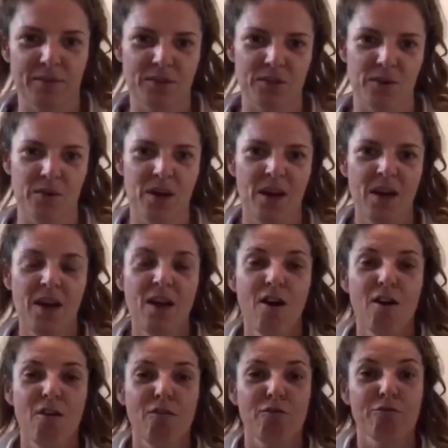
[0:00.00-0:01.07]
So
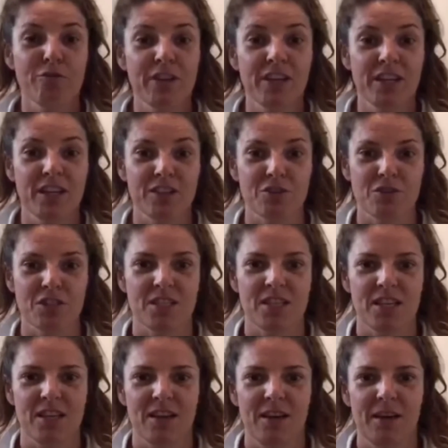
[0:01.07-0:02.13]
really interesting.